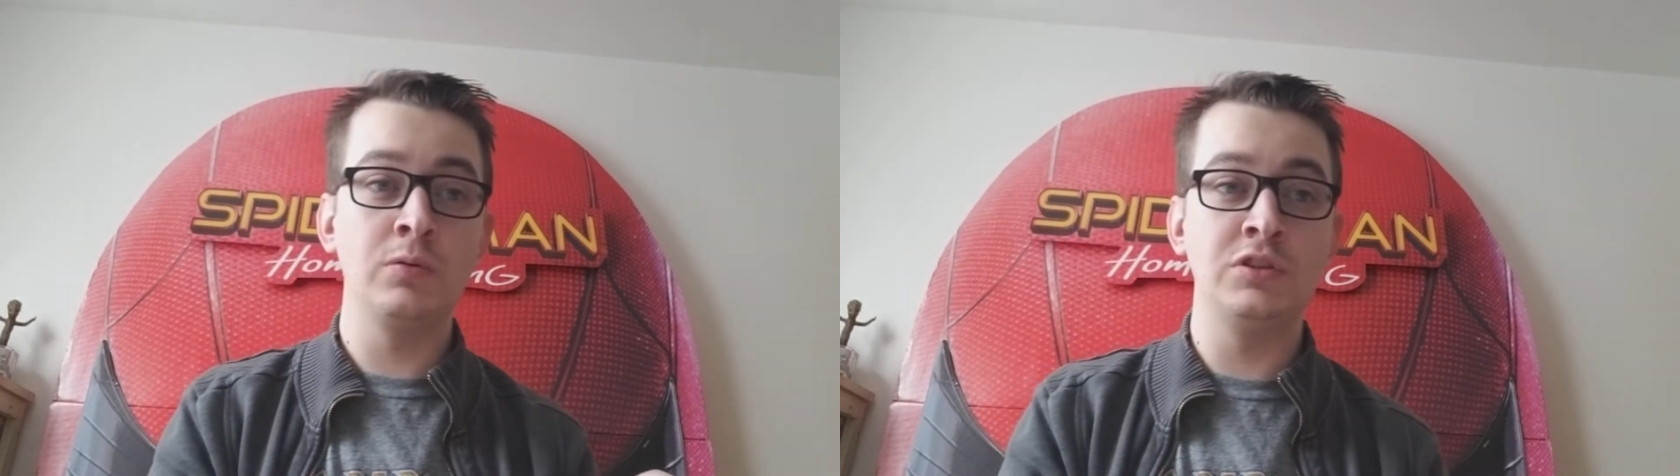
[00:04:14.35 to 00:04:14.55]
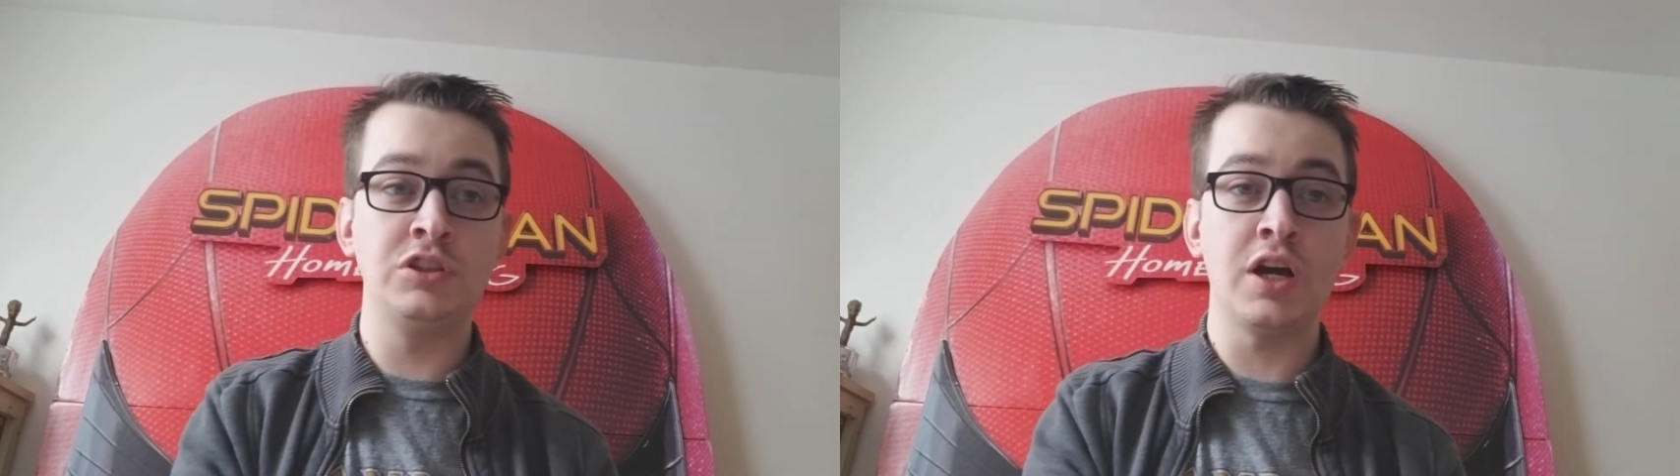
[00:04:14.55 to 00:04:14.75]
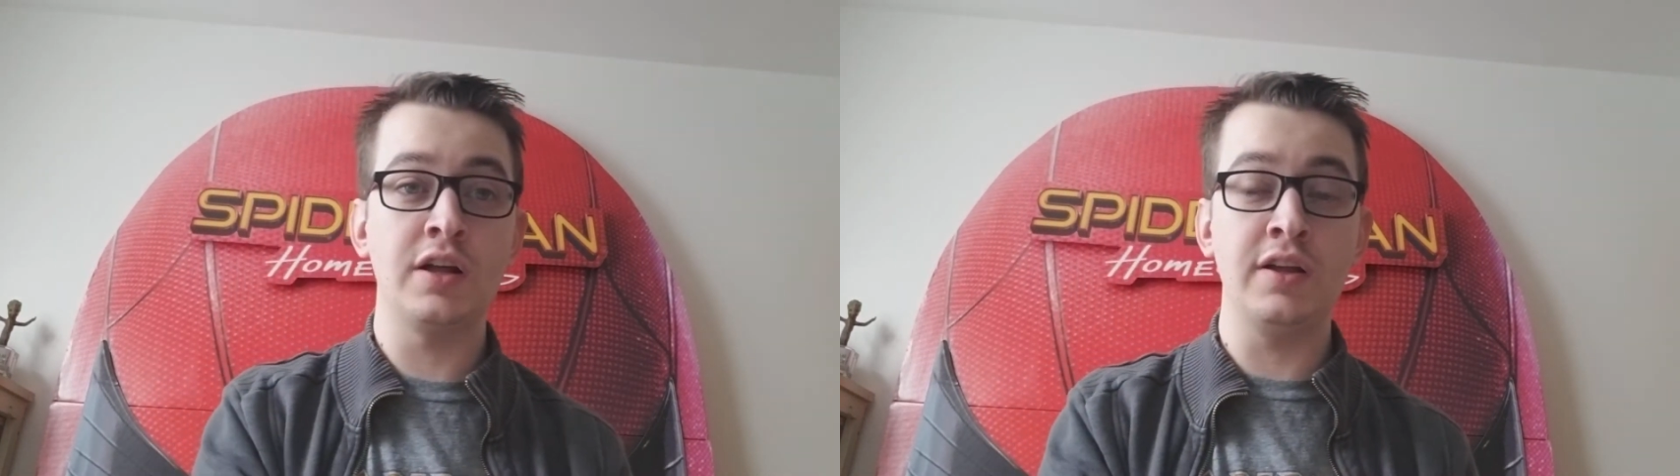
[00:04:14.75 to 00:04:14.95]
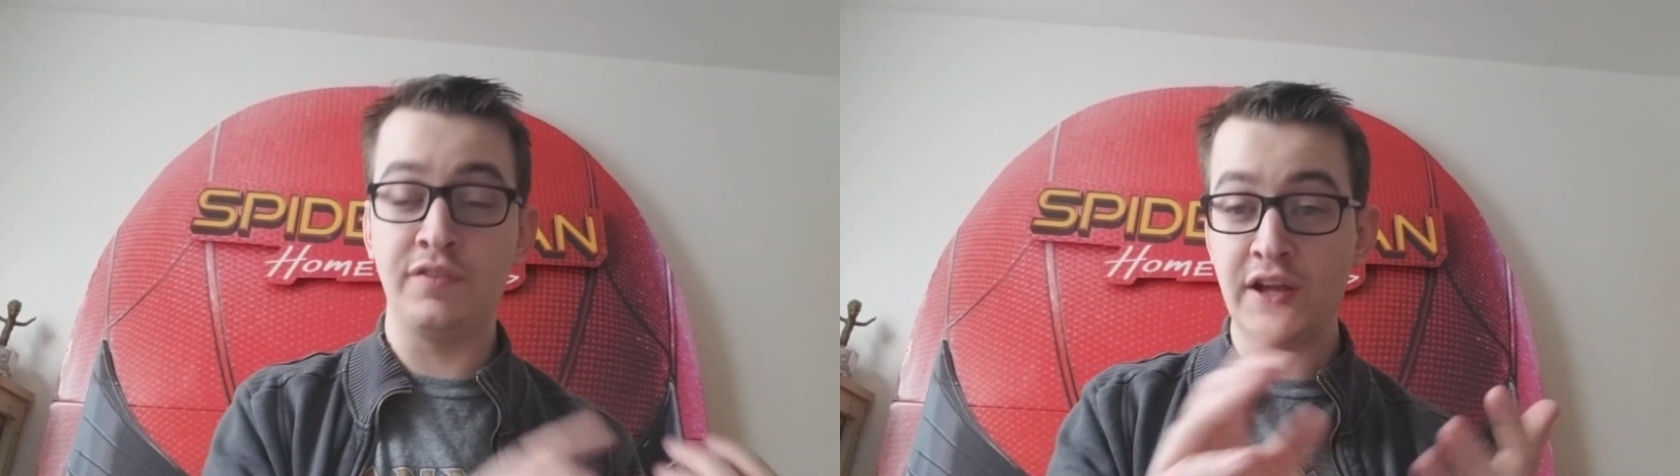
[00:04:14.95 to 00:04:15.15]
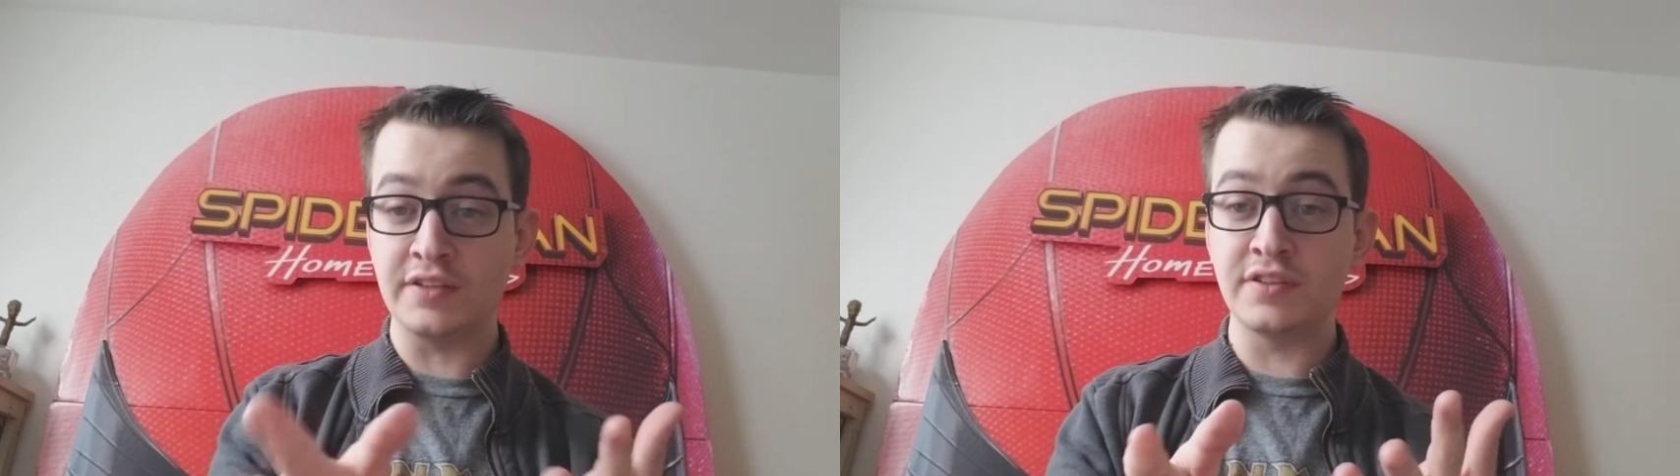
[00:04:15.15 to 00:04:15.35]
T'Challa, if
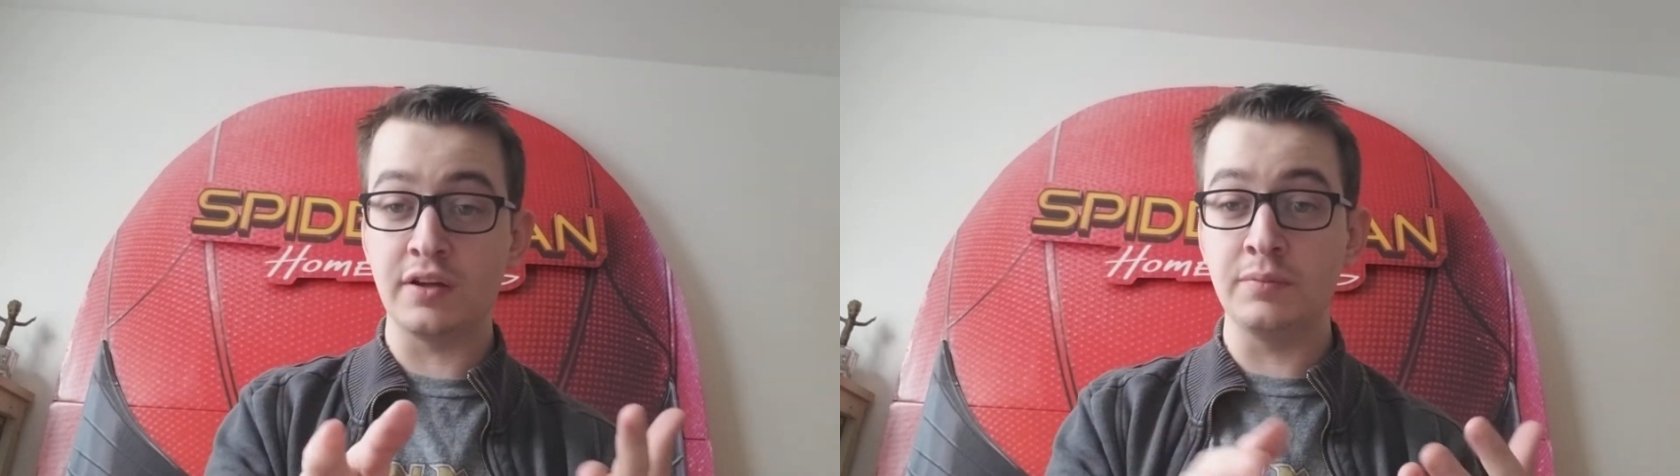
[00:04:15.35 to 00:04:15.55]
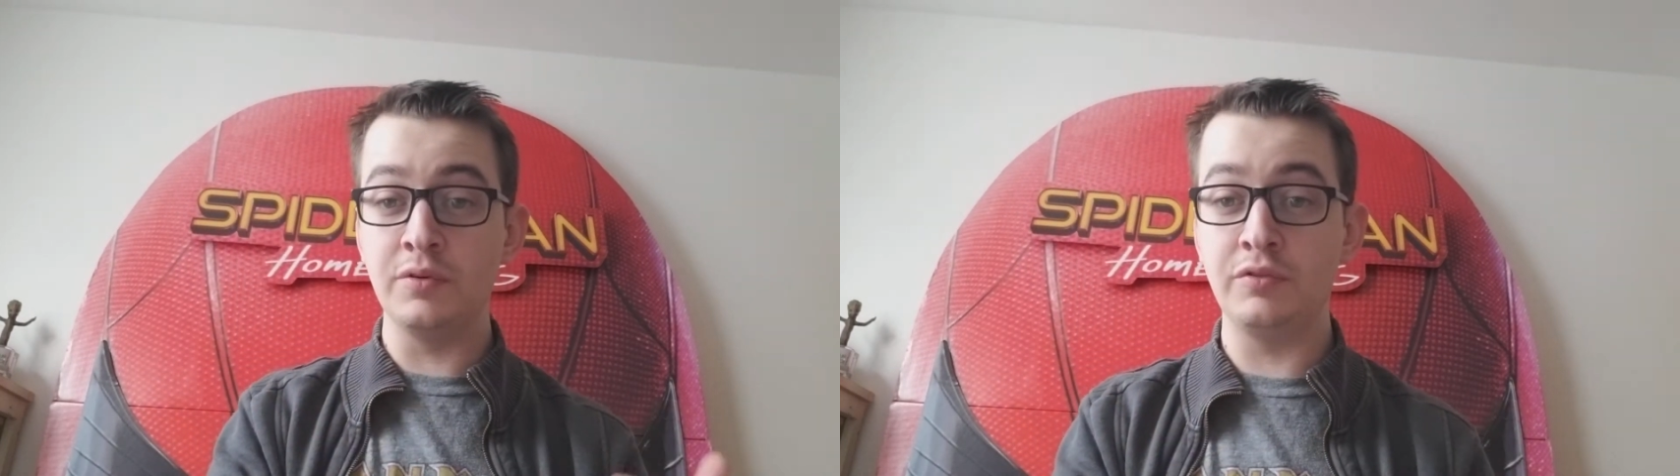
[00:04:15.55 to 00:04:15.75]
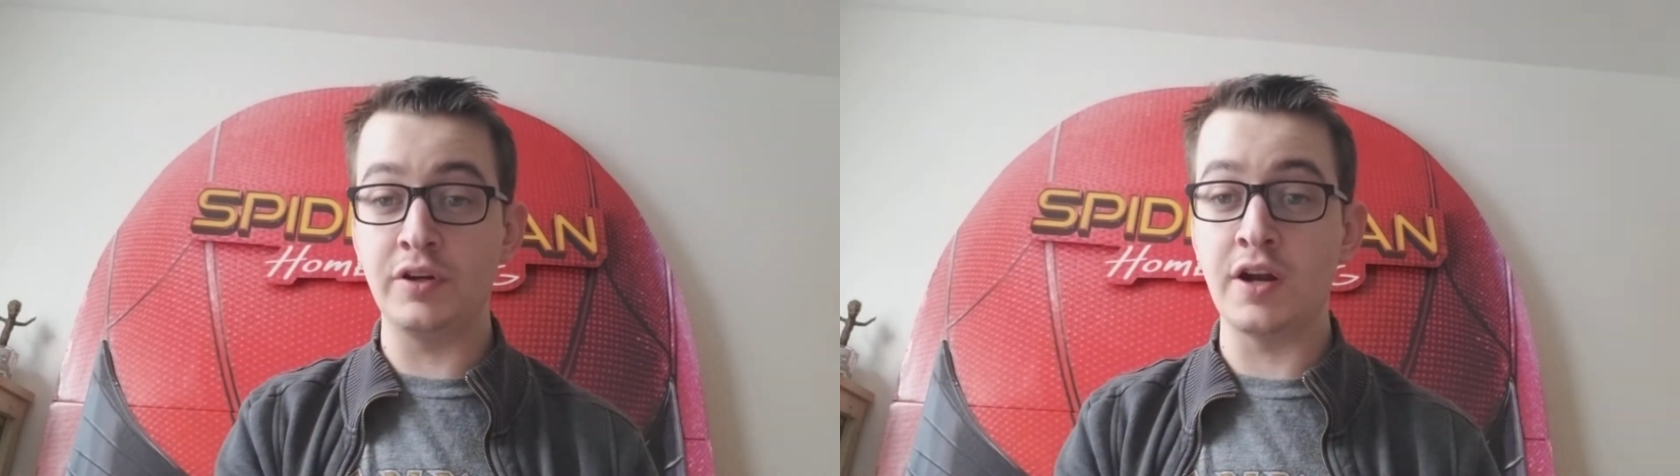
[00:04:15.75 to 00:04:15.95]
you guys saw the movie or